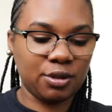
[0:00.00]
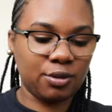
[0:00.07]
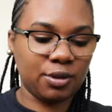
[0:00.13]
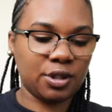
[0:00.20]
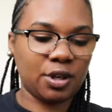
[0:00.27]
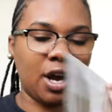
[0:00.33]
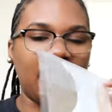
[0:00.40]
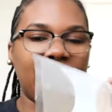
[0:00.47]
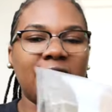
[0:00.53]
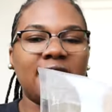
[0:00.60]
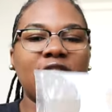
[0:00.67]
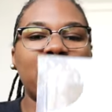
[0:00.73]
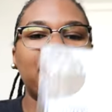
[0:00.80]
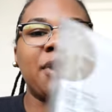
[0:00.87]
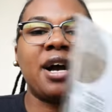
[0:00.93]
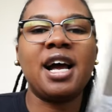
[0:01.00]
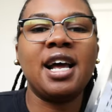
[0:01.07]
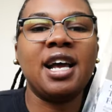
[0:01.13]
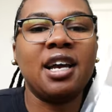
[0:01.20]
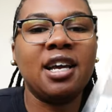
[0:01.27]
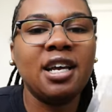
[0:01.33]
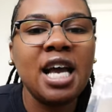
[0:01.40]
too. So I ended up
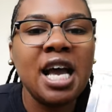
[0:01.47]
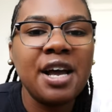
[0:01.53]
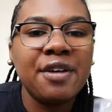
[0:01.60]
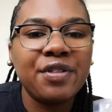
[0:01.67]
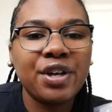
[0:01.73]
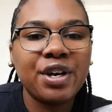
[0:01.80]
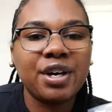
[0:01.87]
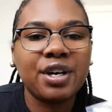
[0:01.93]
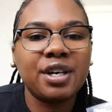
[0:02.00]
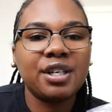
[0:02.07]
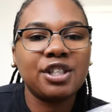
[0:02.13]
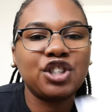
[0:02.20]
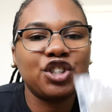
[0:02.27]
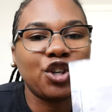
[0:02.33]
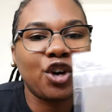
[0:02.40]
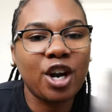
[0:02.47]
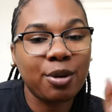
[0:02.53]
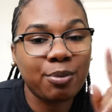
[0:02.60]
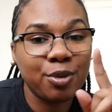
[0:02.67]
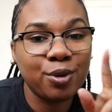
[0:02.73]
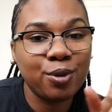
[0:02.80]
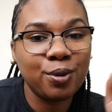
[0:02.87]
buying the
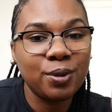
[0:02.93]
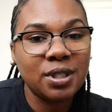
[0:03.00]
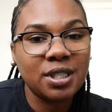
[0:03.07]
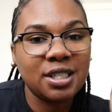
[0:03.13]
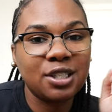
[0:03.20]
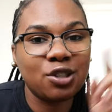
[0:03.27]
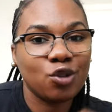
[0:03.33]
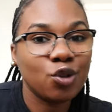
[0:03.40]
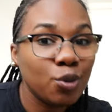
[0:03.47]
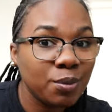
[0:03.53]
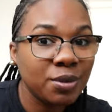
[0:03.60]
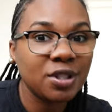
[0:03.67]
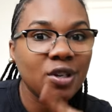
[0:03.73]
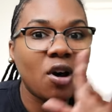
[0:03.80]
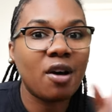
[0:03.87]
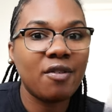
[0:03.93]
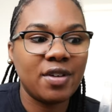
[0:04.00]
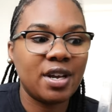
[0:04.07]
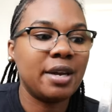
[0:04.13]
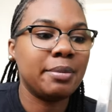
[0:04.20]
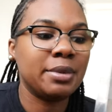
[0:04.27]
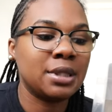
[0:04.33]
shark boots dupes off of
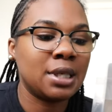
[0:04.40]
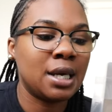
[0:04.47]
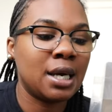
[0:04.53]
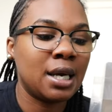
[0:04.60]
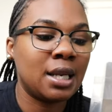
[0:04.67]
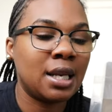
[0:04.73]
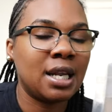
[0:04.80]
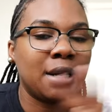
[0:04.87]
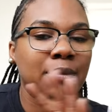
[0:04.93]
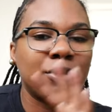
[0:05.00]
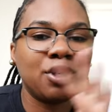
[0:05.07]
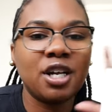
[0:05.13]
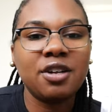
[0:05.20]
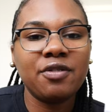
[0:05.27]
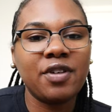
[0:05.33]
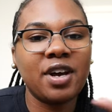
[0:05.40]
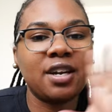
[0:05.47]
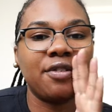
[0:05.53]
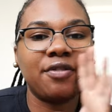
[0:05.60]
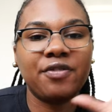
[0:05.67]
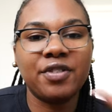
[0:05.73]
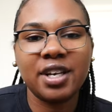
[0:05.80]
Amazon and I'm trying to find
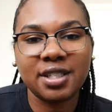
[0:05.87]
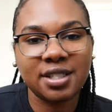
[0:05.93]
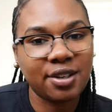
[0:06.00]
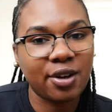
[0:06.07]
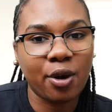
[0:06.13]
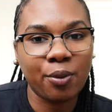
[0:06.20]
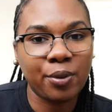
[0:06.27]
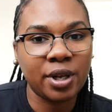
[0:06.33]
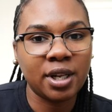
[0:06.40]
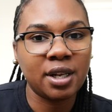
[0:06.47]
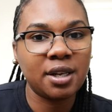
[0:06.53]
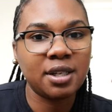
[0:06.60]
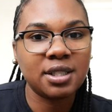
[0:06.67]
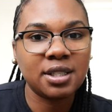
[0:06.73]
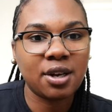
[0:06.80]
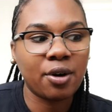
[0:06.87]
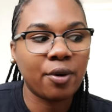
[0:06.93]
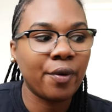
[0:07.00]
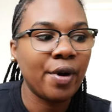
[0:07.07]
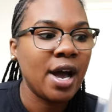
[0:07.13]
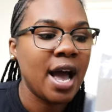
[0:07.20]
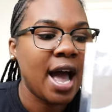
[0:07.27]
a fit to go with it.
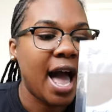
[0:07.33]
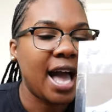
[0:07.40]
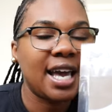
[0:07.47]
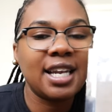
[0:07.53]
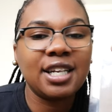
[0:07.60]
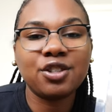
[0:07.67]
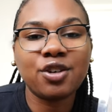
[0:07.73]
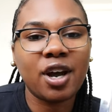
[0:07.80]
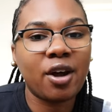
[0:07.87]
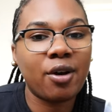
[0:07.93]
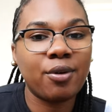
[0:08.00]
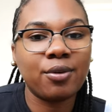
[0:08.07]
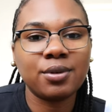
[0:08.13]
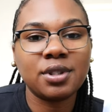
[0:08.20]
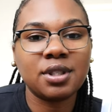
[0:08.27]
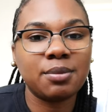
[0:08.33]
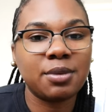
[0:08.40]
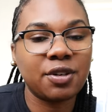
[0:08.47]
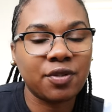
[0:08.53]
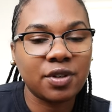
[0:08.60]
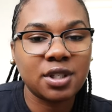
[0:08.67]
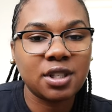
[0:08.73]
So I got to try on some
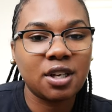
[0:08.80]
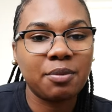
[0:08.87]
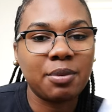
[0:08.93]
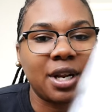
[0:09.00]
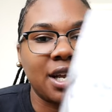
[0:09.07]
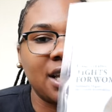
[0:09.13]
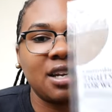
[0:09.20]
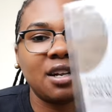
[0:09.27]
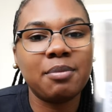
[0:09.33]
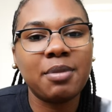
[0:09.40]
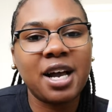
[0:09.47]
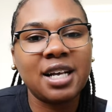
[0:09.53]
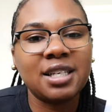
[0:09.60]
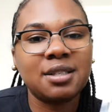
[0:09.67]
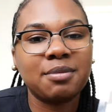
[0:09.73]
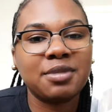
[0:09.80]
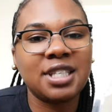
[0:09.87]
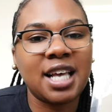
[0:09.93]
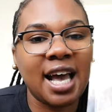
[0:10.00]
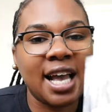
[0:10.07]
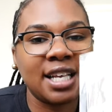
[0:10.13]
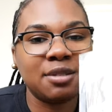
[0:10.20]
different stuff, but I ended up buying some
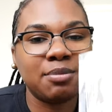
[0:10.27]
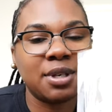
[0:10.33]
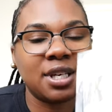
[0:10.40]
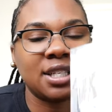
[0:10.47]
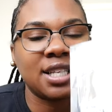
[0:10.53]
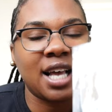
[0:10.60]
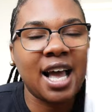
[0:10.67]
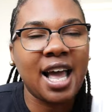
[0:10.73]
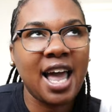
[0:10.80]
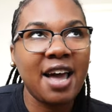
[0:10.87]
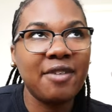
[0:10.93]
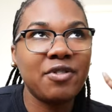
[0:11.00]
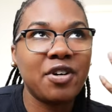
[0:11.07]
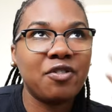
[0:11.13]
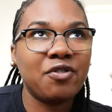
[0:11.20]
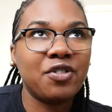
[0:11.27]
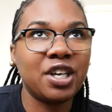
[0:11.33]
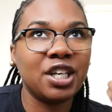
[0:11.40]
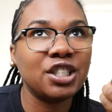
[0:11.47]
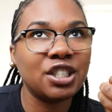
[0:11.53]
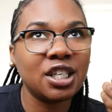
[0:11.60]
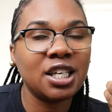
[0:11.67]
tights because I have a
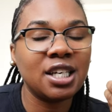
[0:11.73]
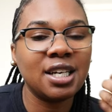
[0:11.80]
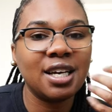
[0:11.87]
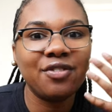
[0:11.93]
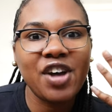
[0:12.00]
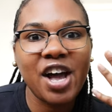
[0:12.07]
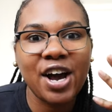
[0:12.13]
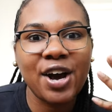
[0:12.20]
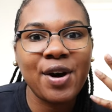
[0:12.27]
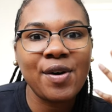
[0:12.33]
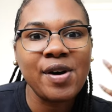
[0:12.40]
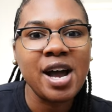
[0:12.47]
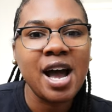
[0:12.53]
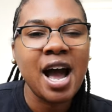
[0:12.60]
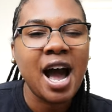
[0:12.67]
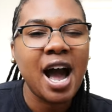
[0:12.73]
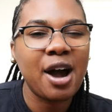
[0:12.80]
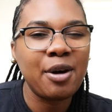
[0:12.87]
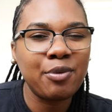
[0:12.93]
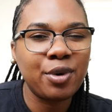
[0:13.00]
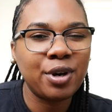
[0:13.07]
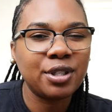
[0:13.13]
vision of how
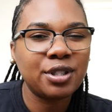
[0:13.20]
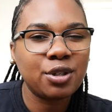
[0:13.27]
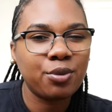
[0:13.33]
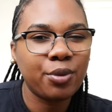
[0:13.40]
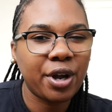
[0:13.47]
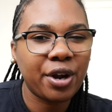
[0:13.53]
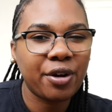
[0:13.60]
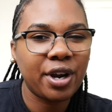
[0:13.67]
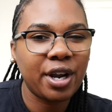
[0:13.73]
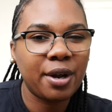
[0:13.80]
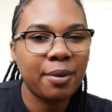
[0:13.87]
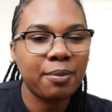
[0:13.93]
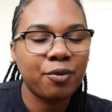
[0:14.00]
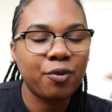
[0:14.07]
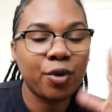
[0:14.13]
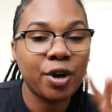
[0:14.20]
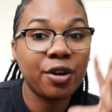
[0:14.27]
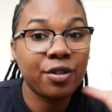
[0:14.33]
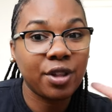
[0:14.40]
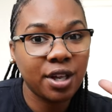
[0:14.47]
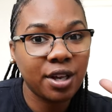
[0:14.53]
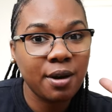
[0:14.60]
I want to wear it, wear
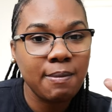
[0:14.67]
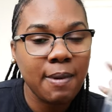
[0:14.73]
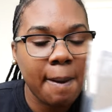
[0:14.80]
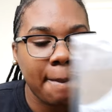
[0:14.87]
them,